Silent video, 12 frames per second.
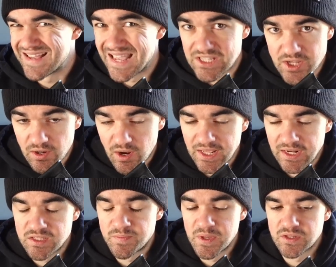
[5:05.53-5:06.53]
It's
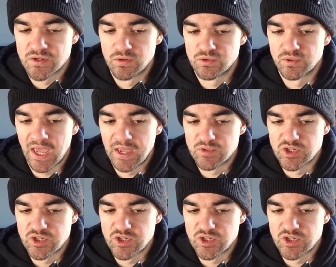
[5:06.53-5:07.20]
unlikely to be a total game